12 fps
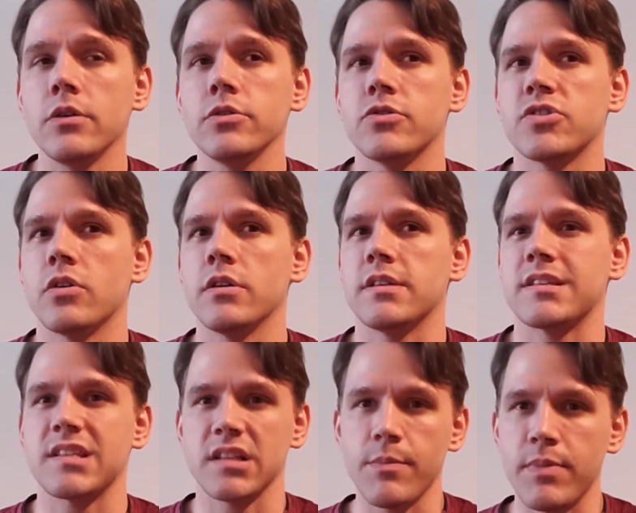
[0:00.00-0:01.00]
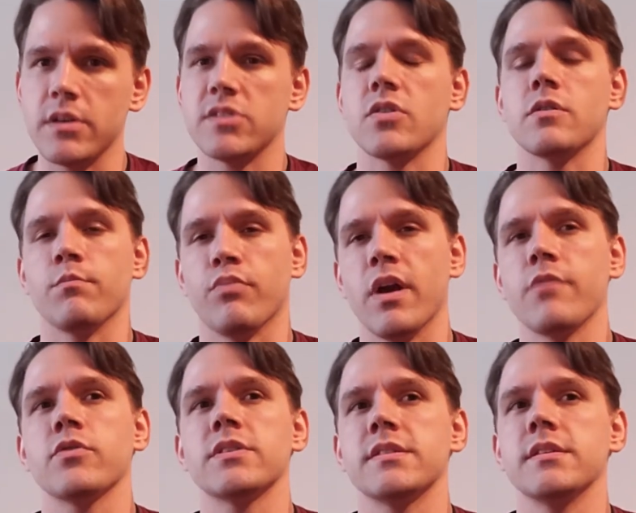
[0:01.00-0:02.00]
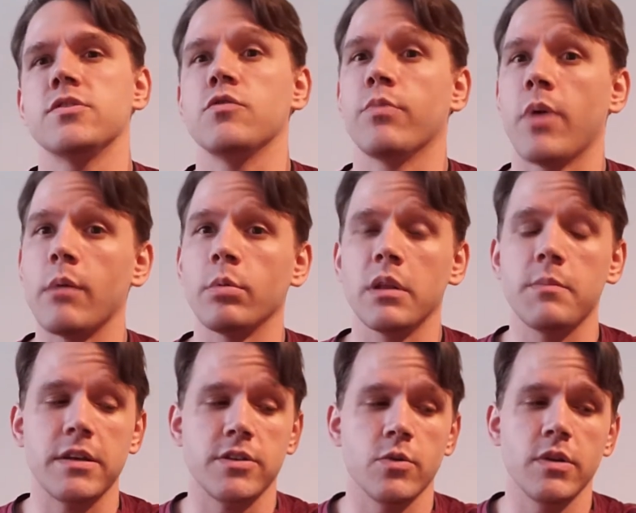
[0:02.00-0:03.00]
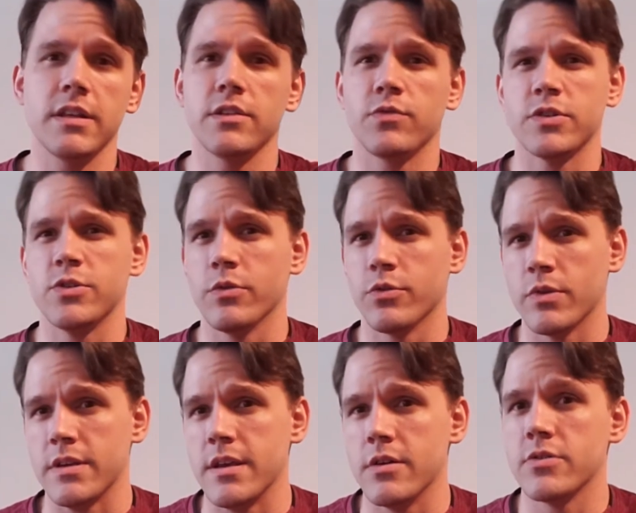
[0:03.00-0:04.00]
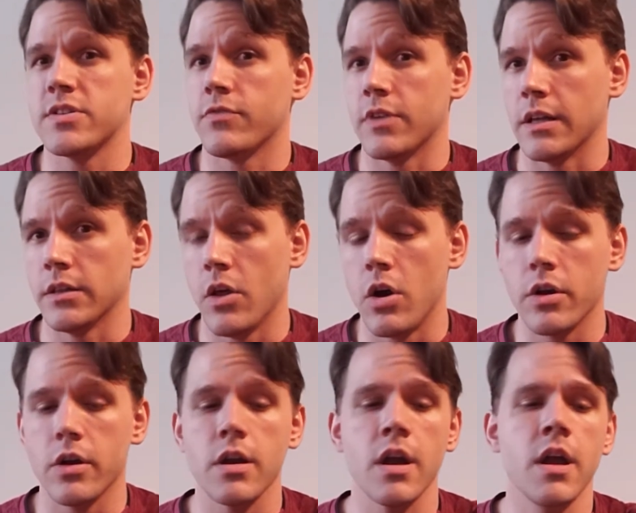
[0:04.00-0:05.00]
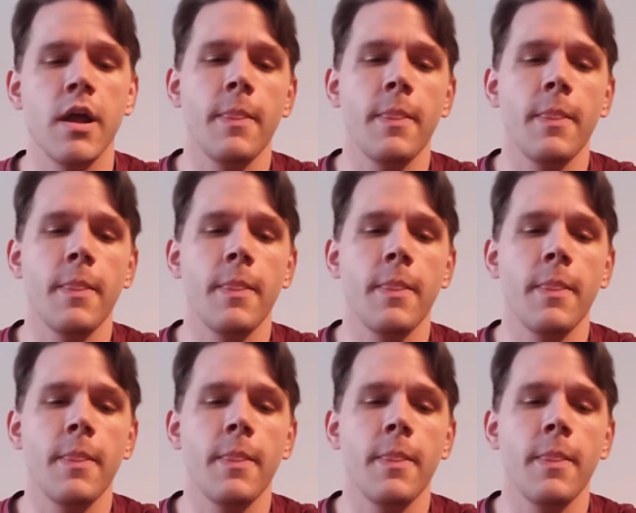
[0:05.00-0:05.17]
You're starting to slip into certain preferences. You've probably been doing this for 2 or 3 years, if not longer.